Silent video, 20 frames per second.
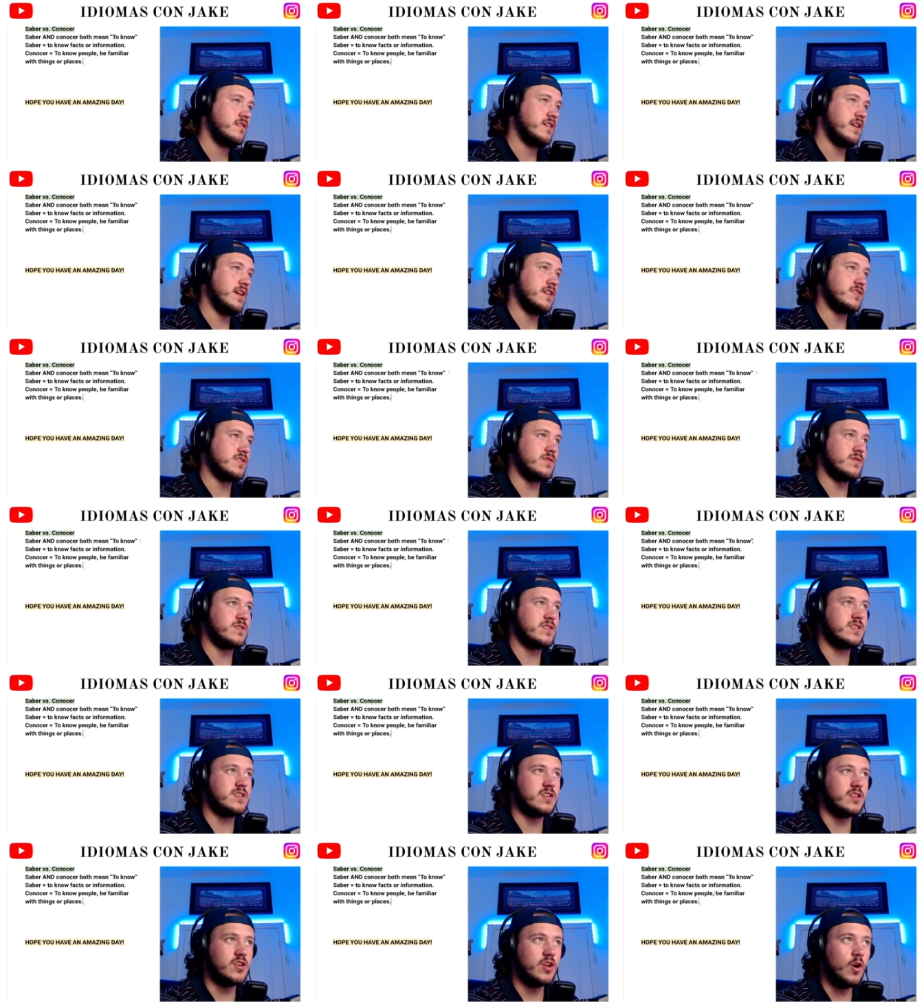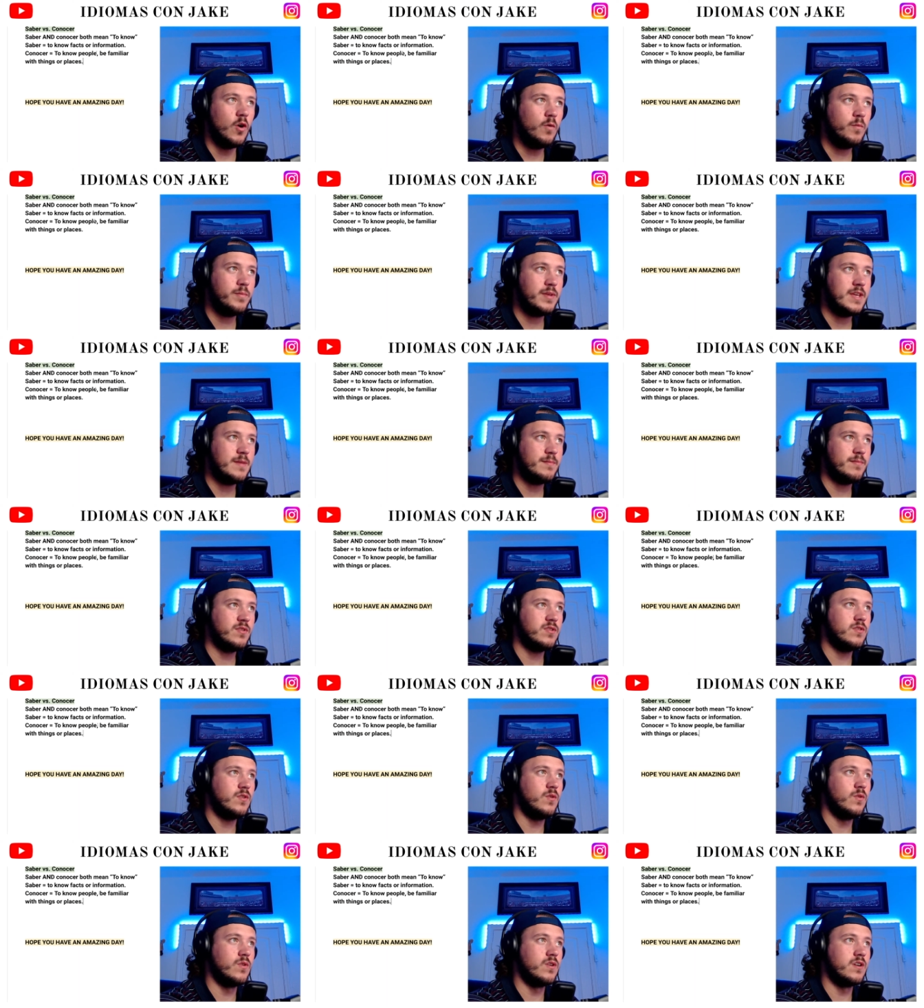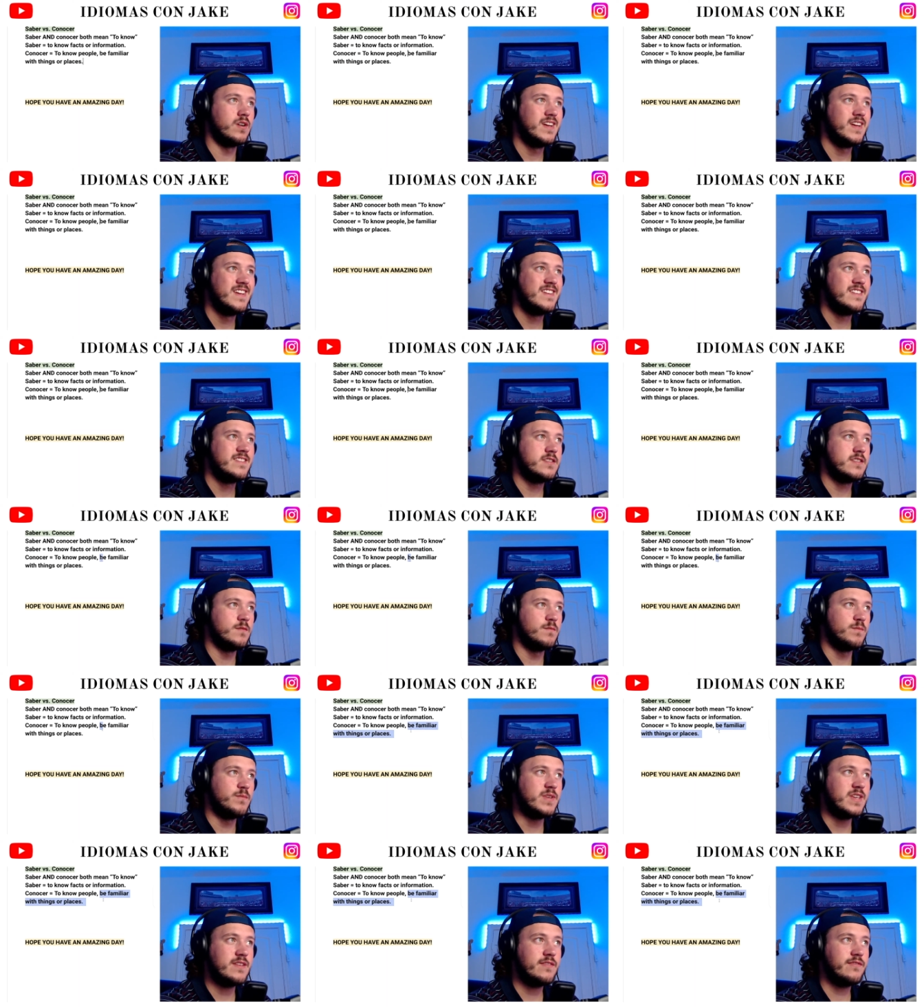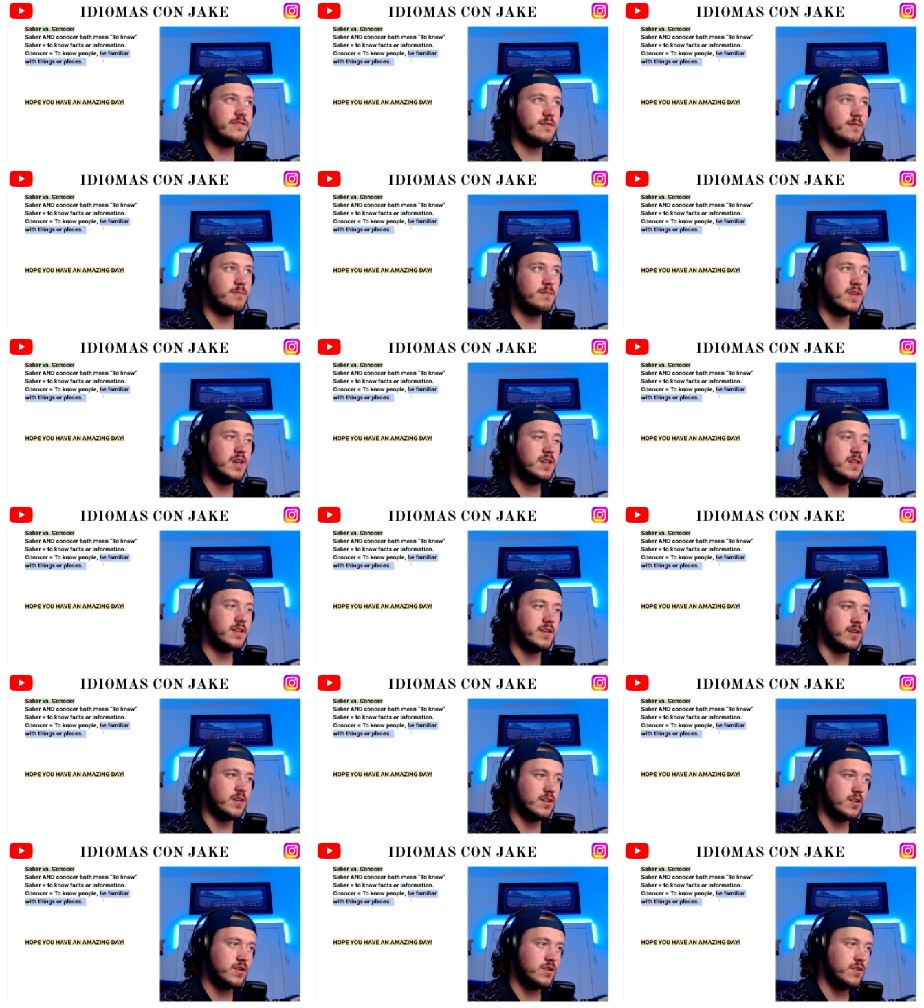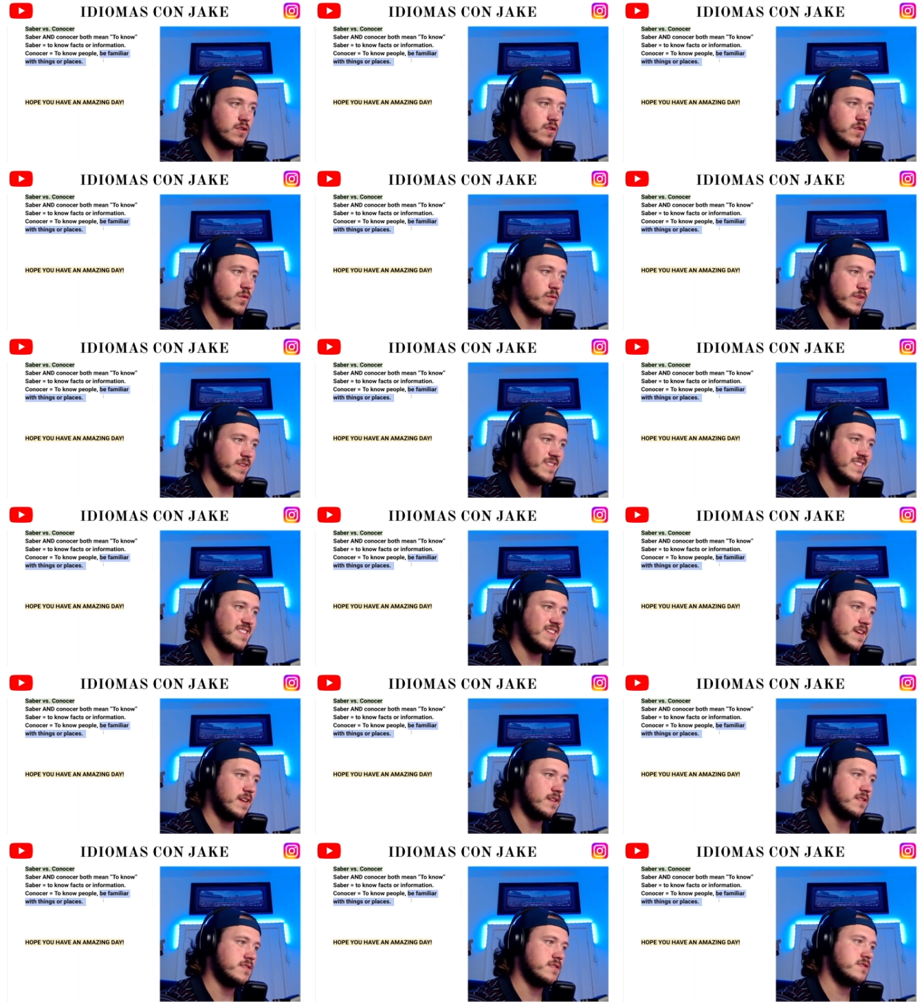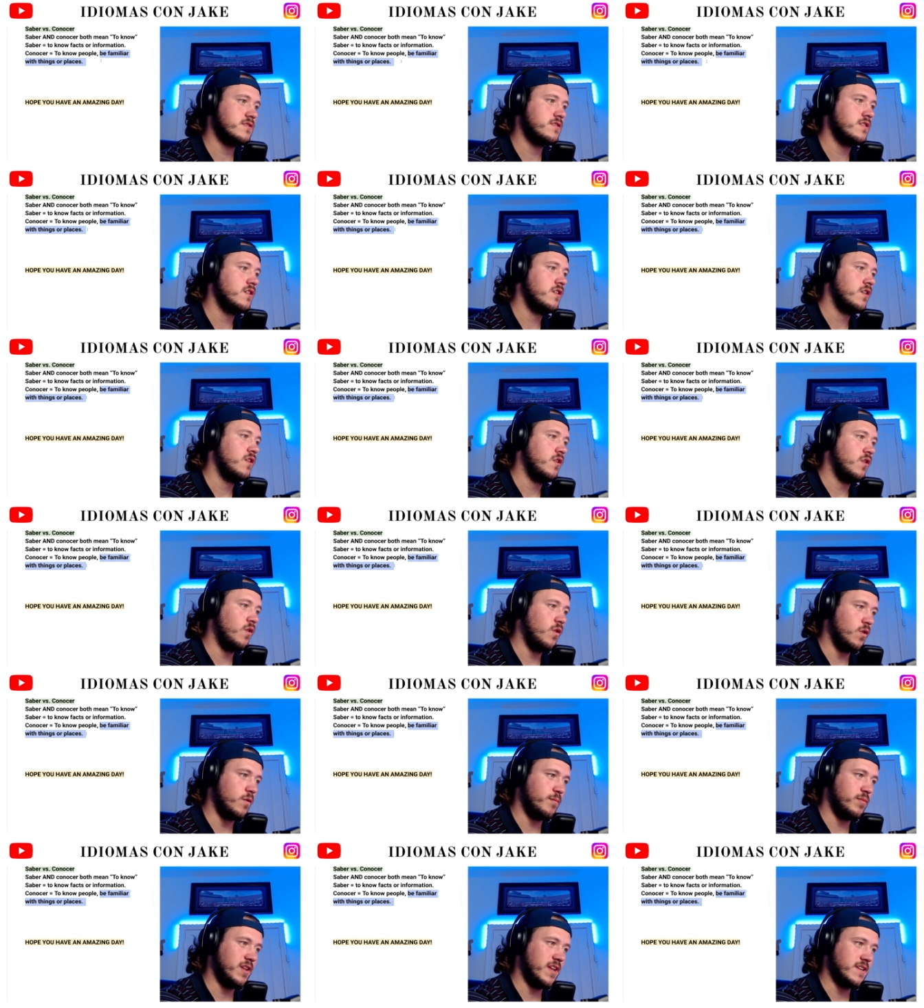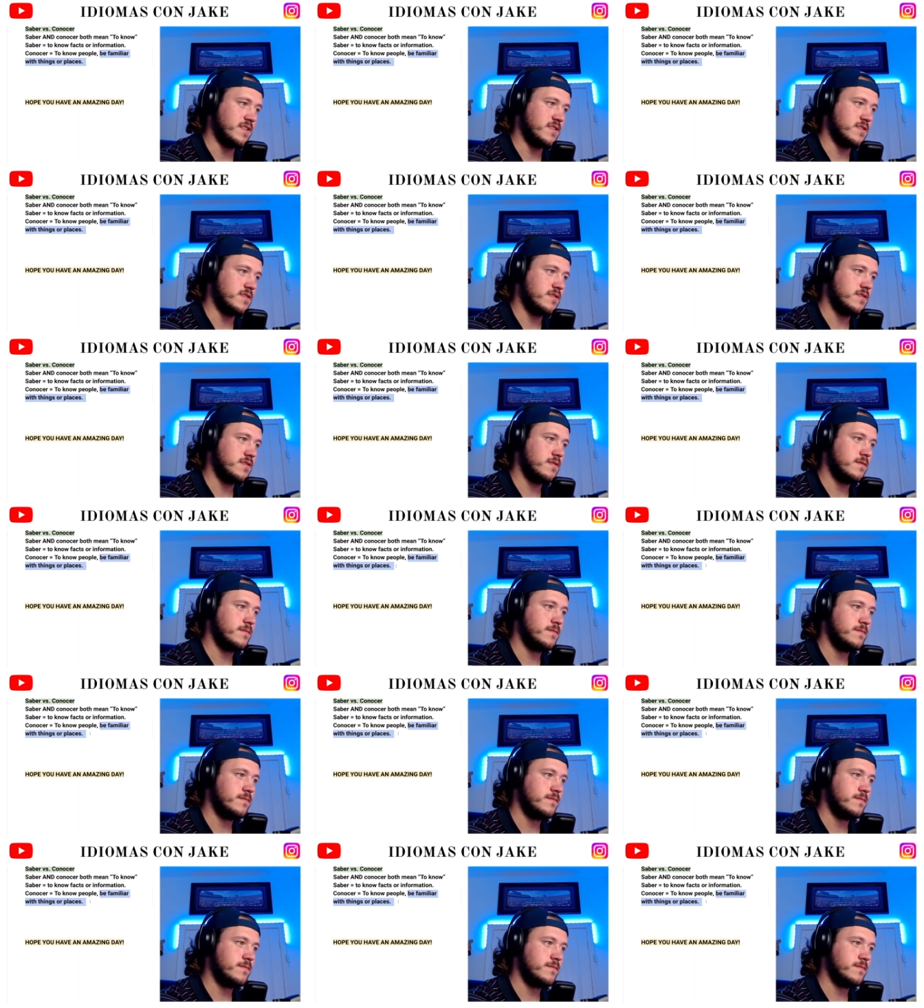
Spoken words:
Okay, so it's to know people or to be familiar with things or places.